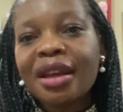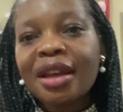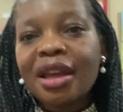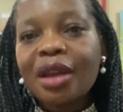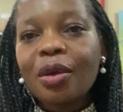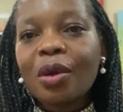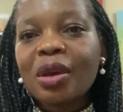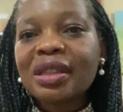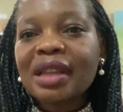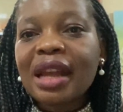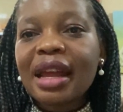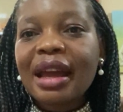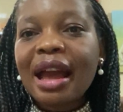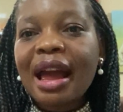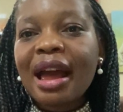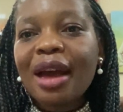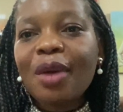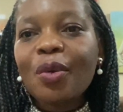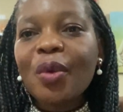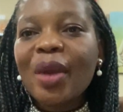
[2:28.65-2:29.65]
He was like,
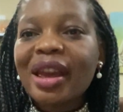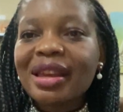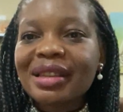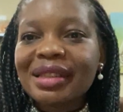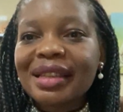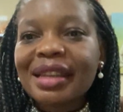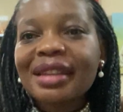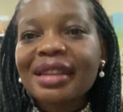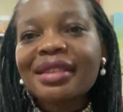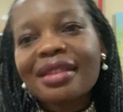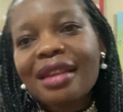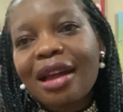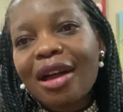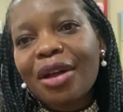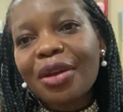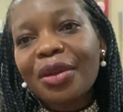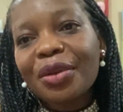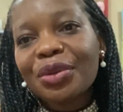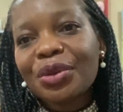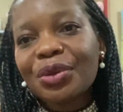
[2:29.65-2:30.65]
where is it
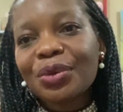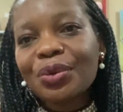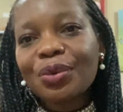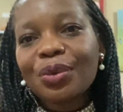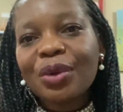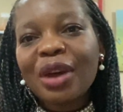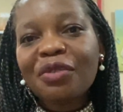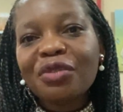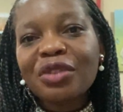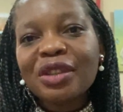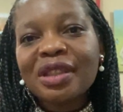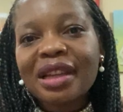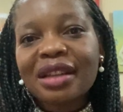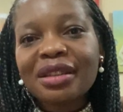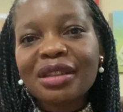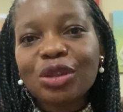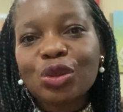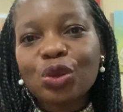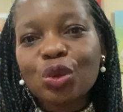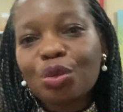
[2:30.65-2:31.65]
now? You haven't
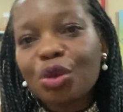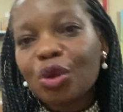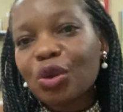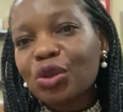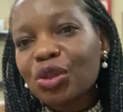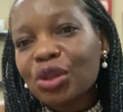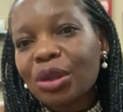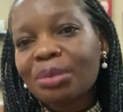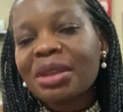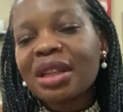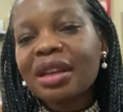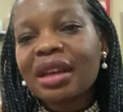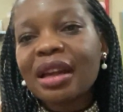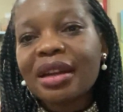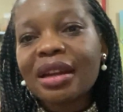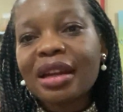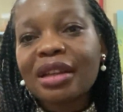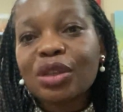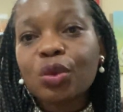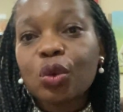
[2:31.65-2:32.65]
sent it to me or something like
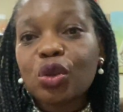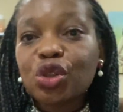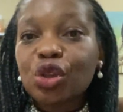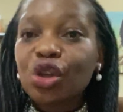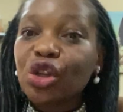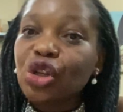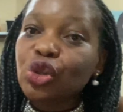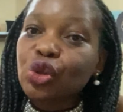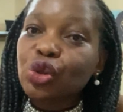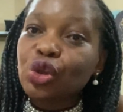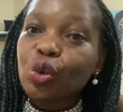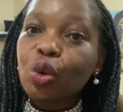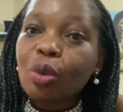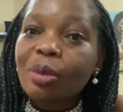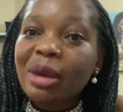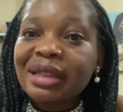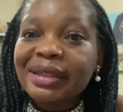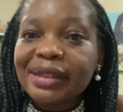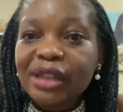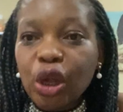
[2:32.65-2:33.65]
that. He was talking to the
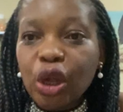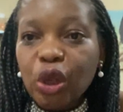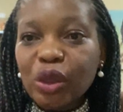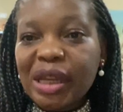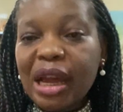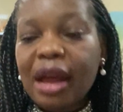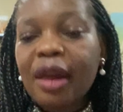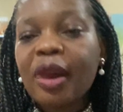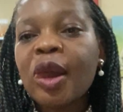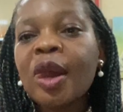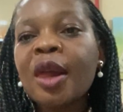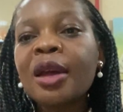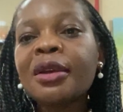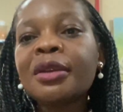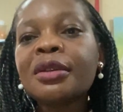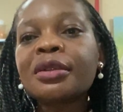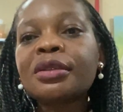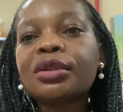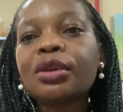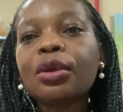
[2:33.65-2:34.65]
woman's daughter.
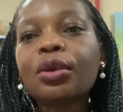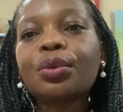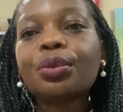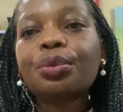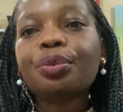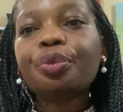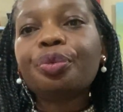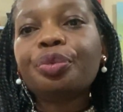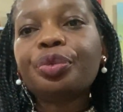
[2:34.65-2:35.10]
So